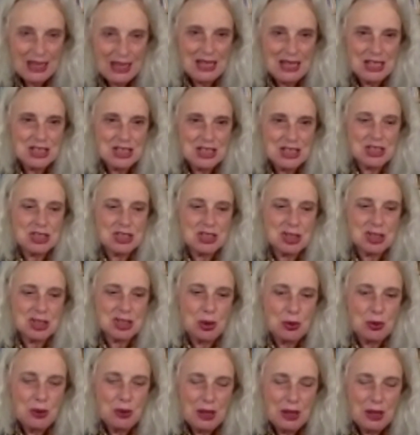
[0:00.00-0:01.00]
is. So
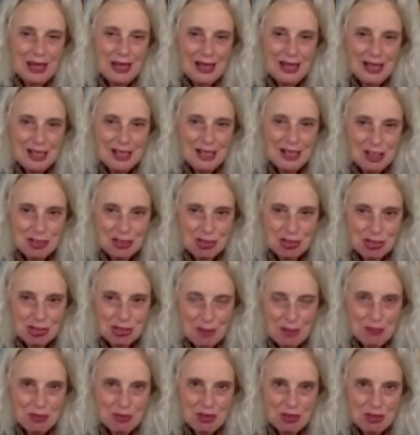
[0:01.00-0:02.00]
it
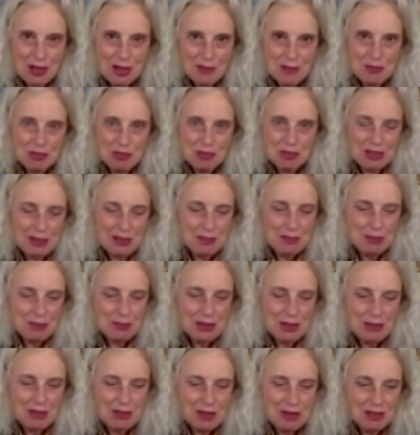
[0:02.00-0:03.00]
sometimes can be
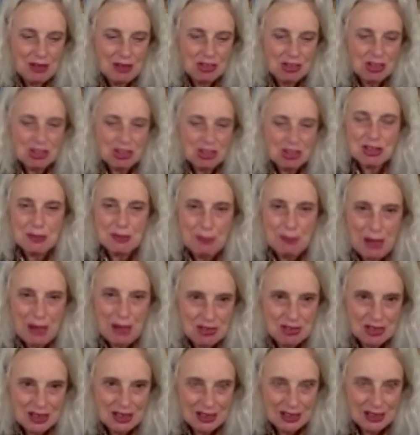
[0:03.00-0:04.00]
quite
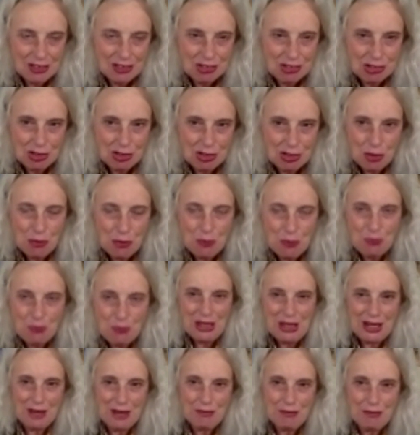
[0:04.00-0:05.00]
systematic. So we
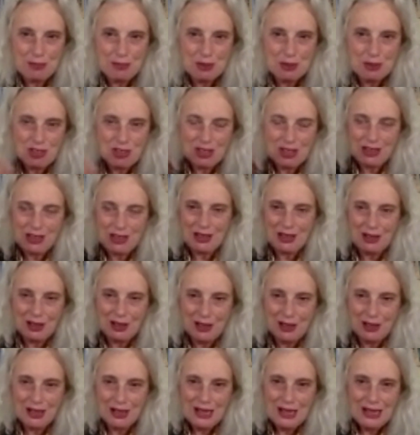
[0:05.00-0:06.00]
have particular
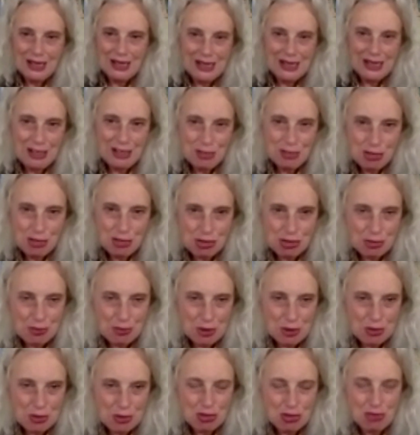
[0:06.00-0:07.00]

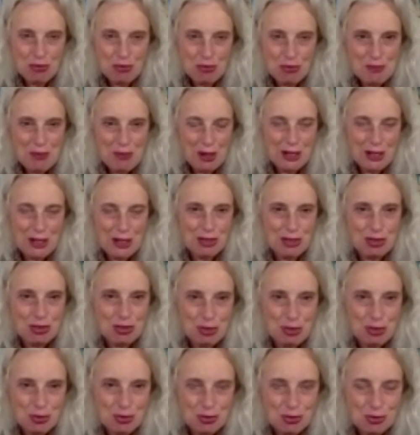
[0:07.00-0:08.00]
instruments we might
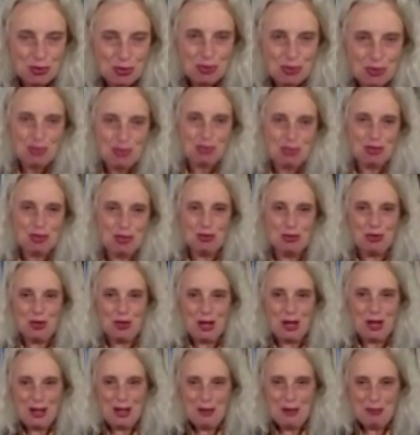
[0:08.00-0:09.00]
use to
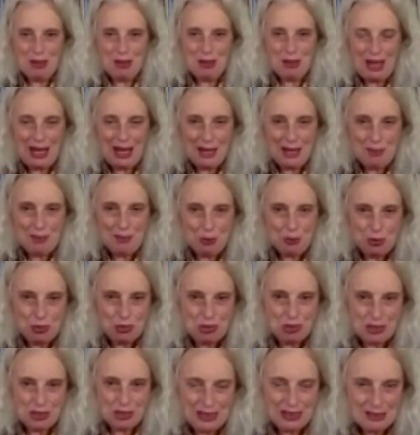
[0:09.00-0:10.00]
be able to
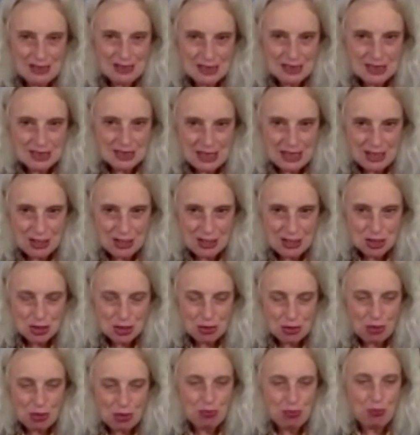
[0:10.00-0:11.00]
get a sense
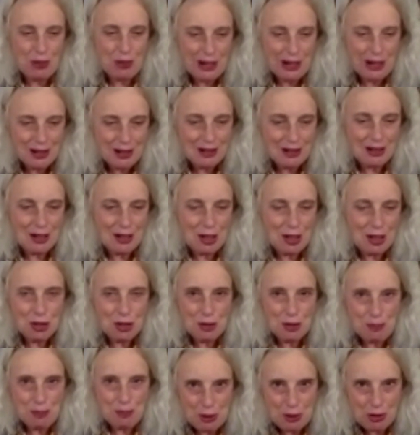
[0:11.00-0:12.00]
of where the
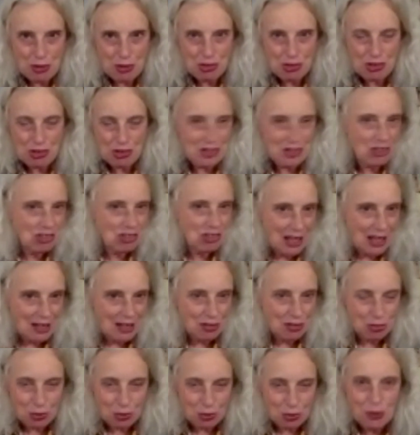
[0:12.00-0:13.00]
person is at
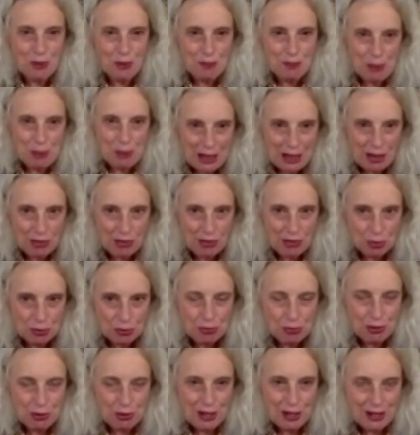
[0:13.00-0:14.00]
on the path of
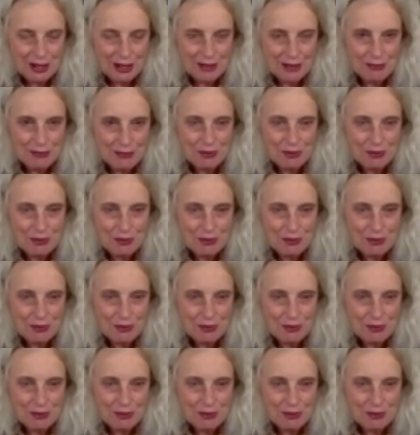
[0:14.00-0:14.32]
life